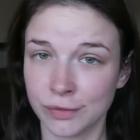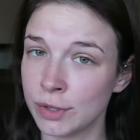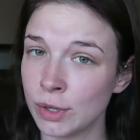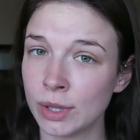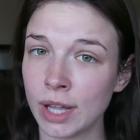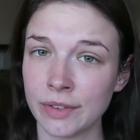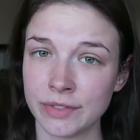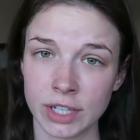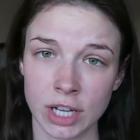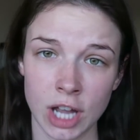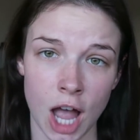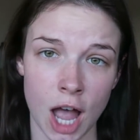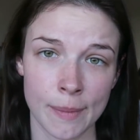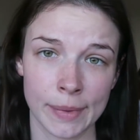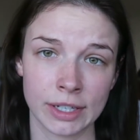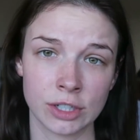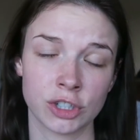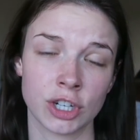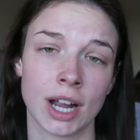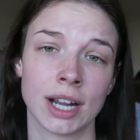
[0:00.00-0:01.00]
If you left a
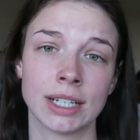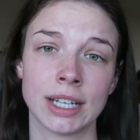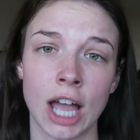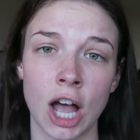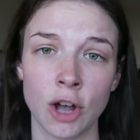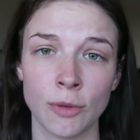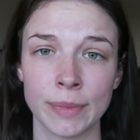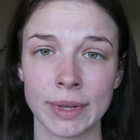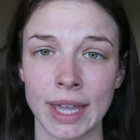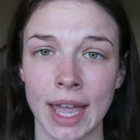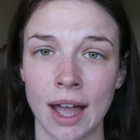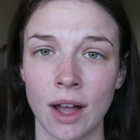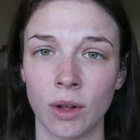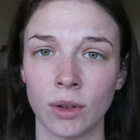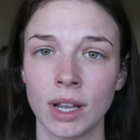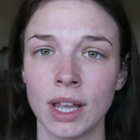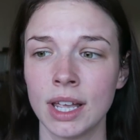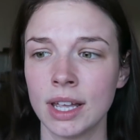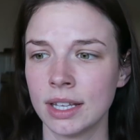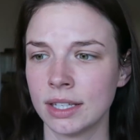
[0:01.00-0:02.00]
comment trying to help me
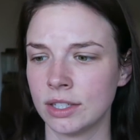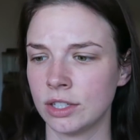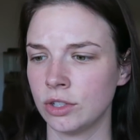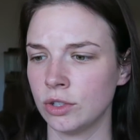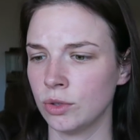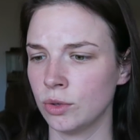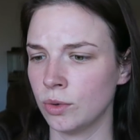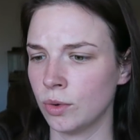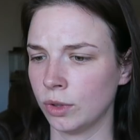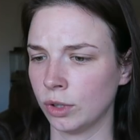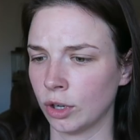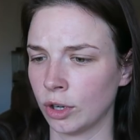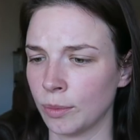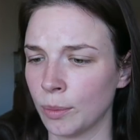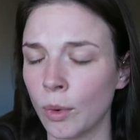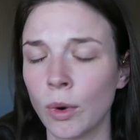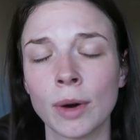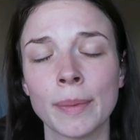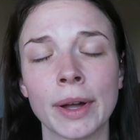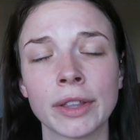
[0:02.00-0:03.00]
out to
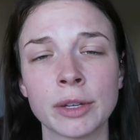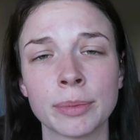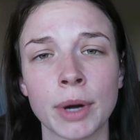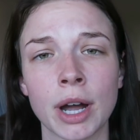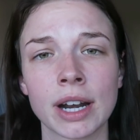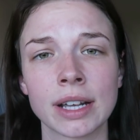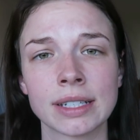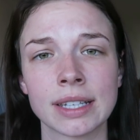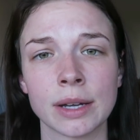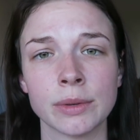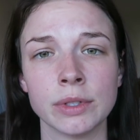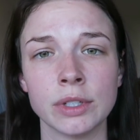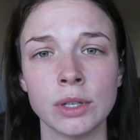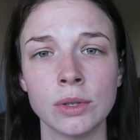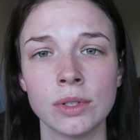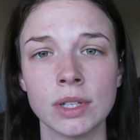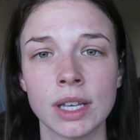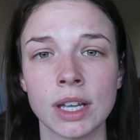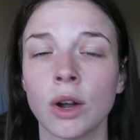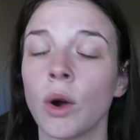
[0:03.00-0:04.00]
learn more about the products I was
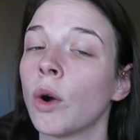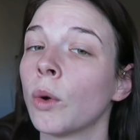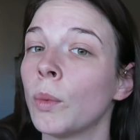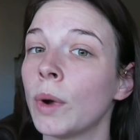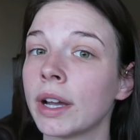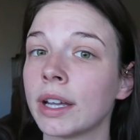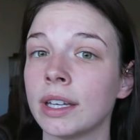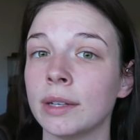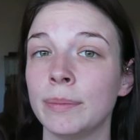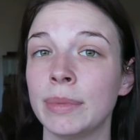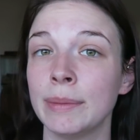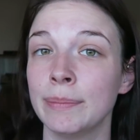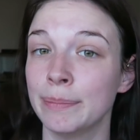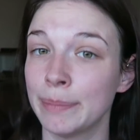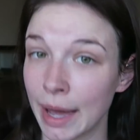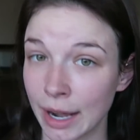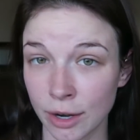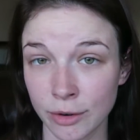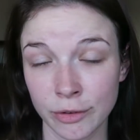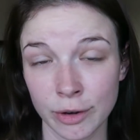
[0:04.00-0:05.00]
using or what could be
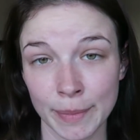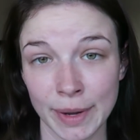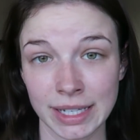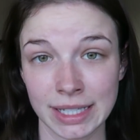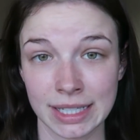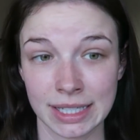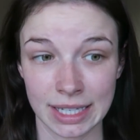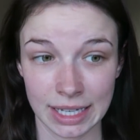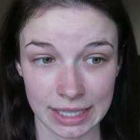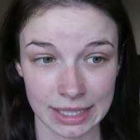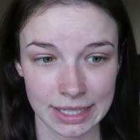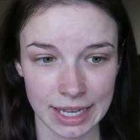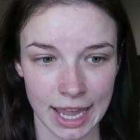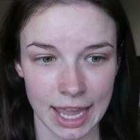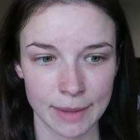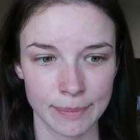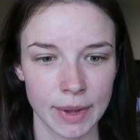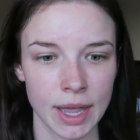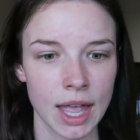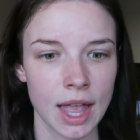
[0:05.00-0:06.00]
better for my skin
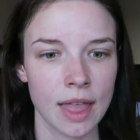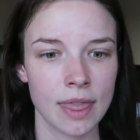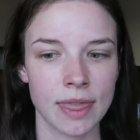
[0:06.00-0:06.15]
type,